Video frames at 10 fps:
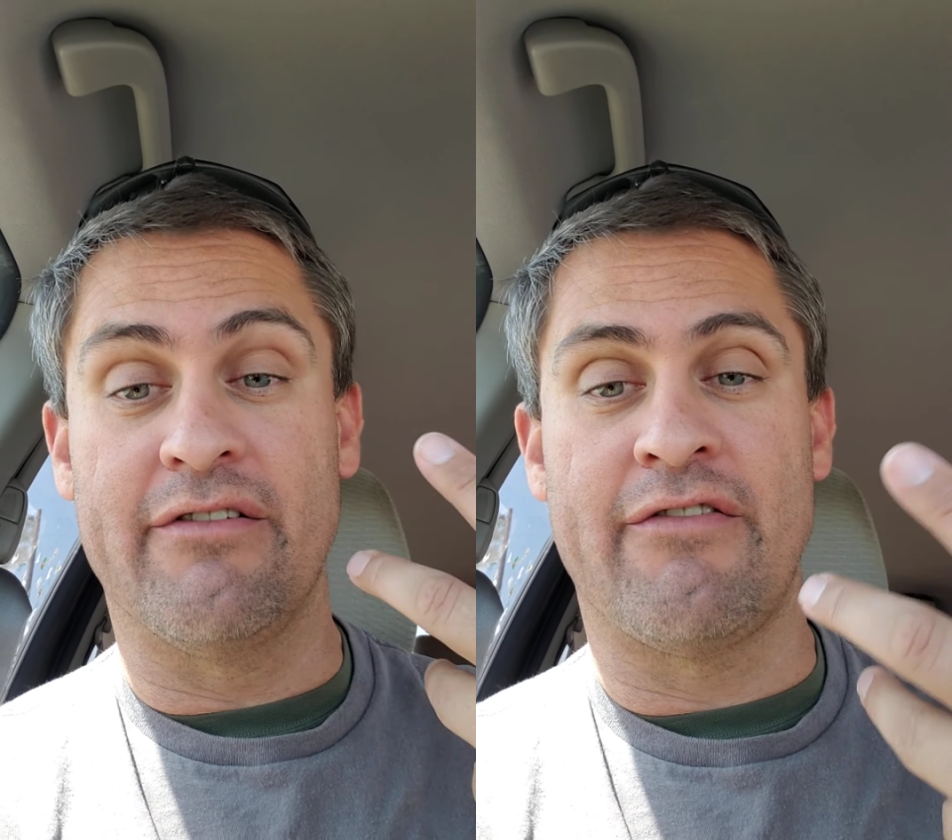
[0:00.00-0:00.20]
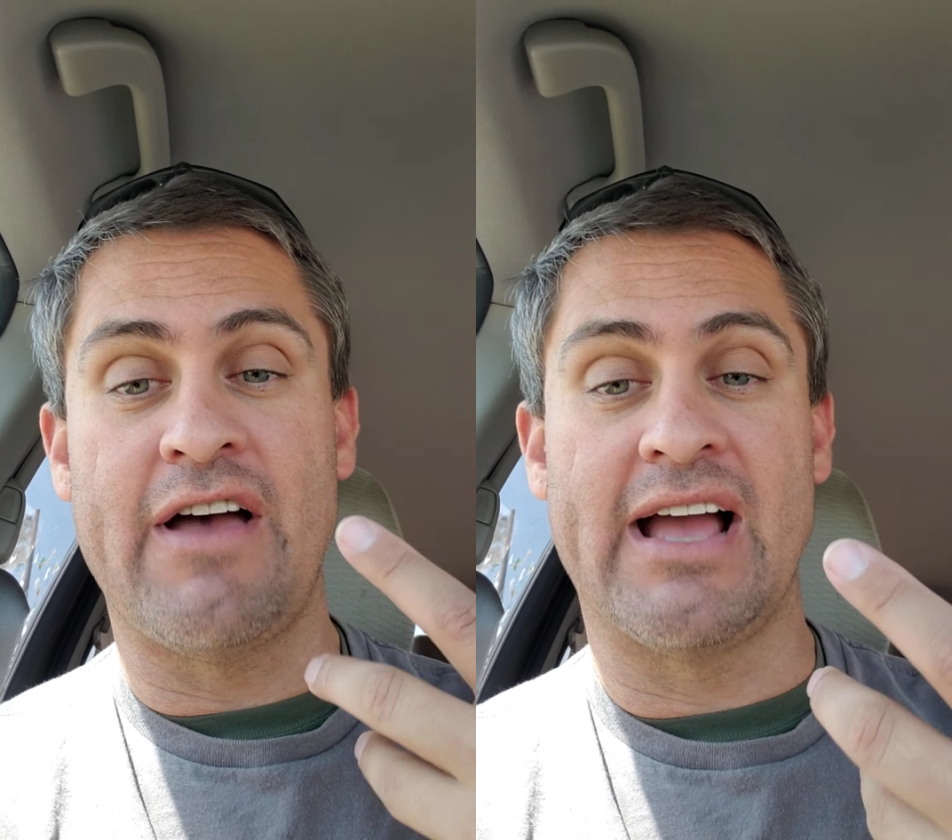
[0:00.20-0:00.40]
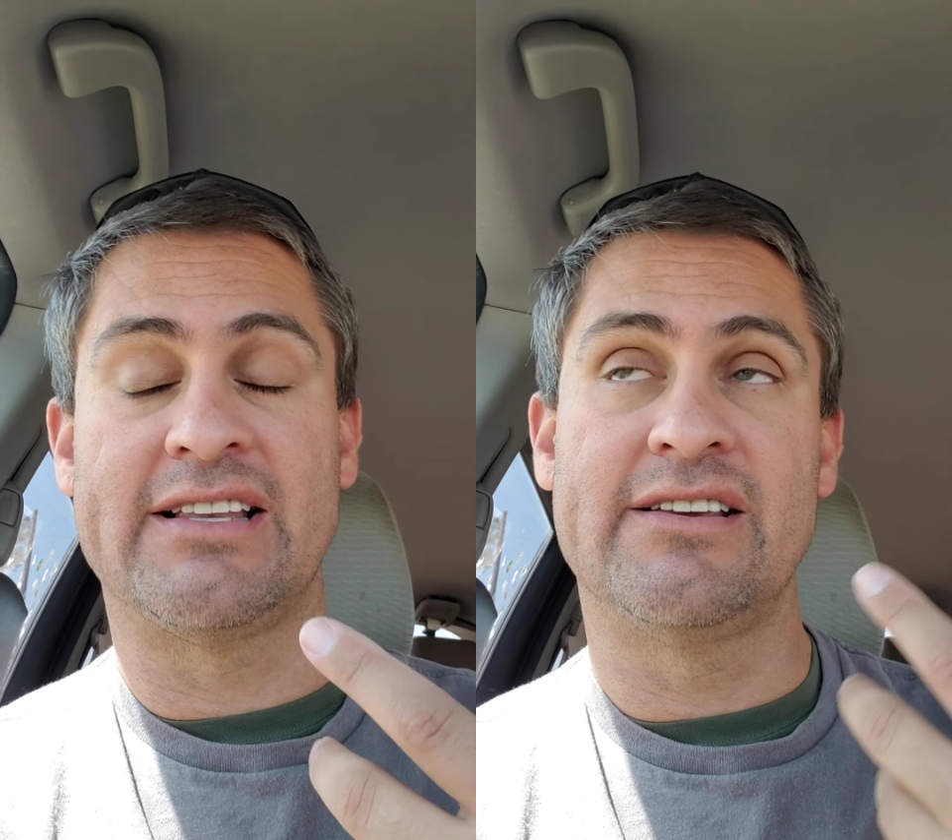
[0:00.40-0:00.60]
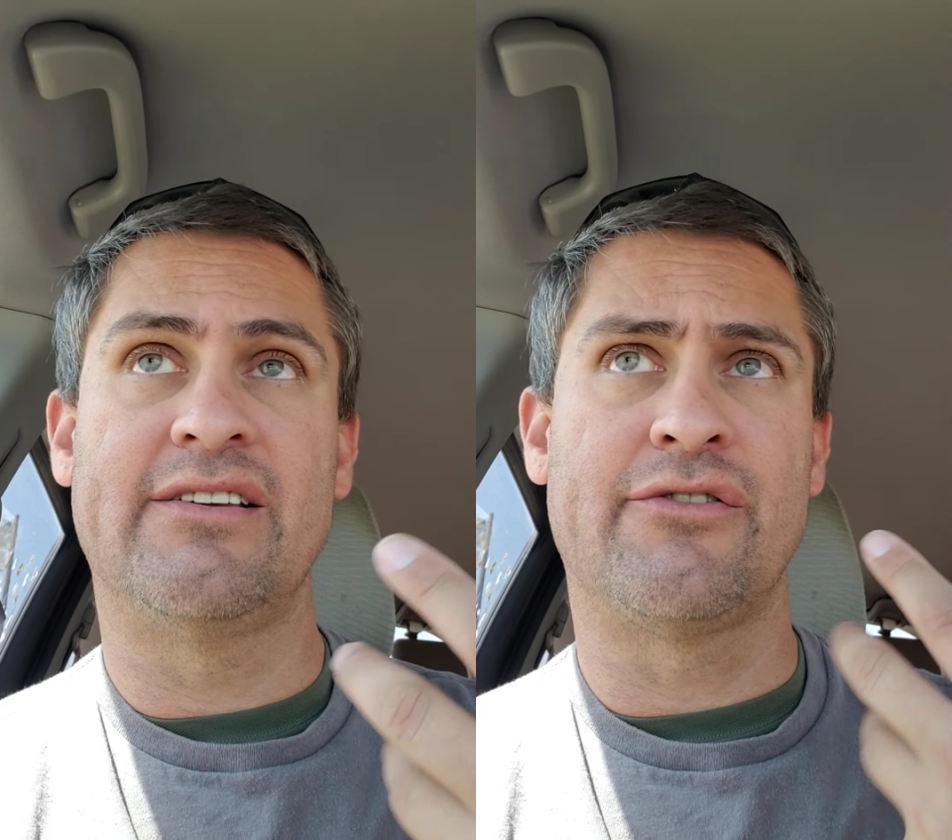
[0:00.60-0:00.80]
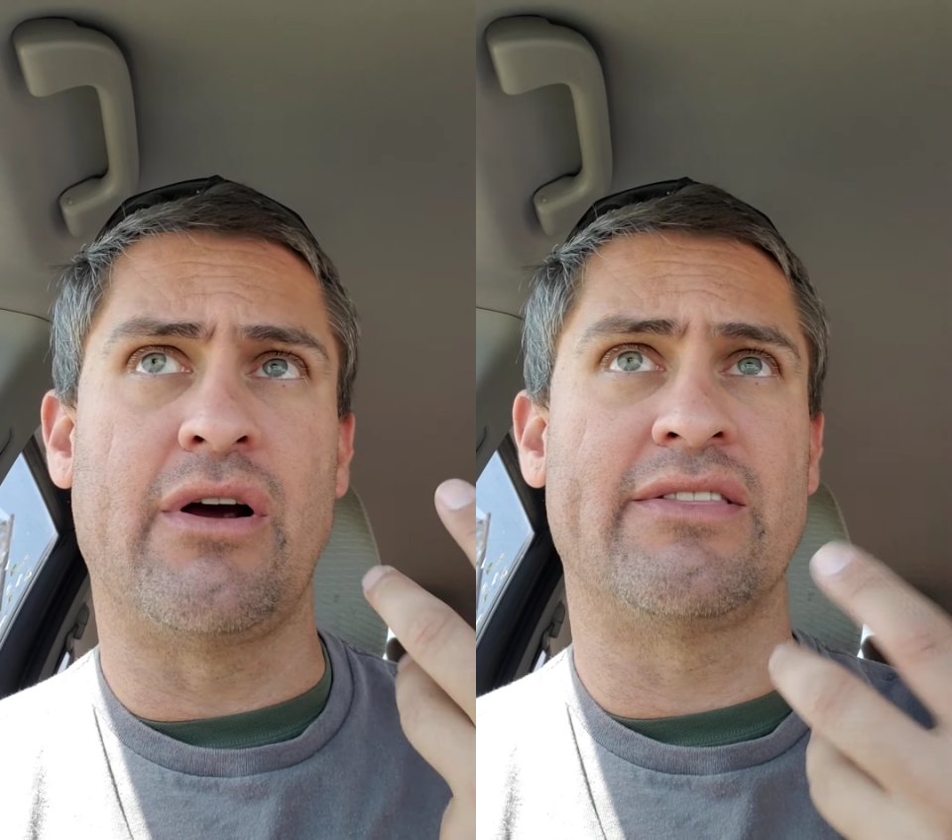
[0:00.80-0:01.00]
effect
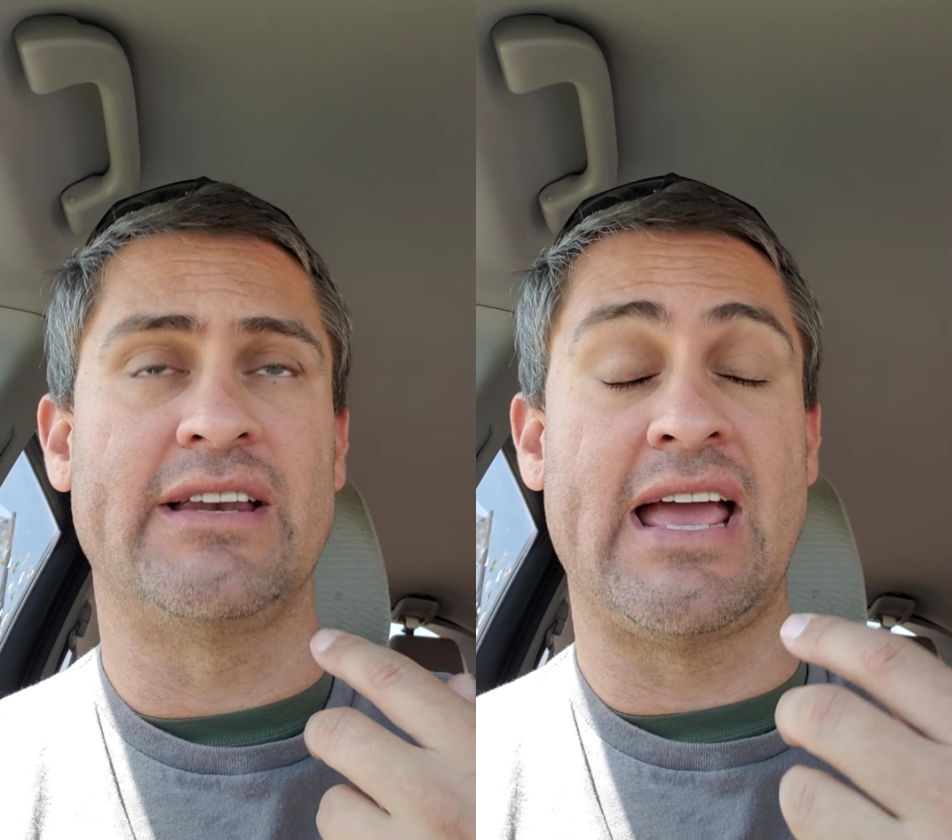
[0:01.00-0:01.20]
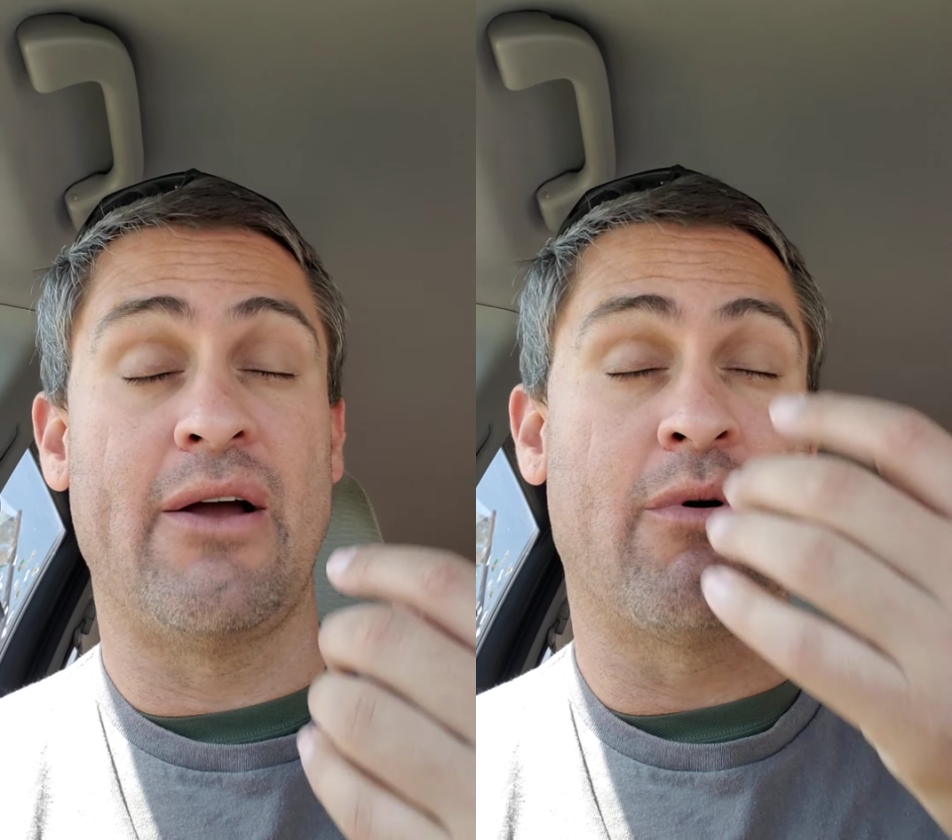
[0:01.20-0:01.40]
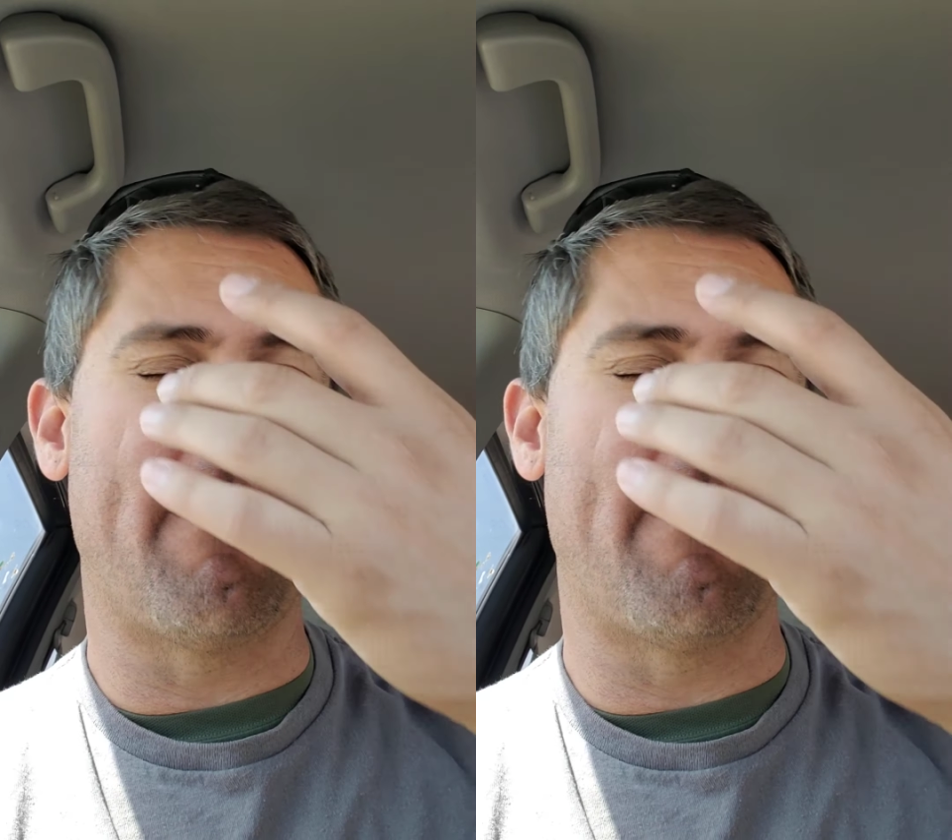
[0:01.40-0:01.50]
throughout the day where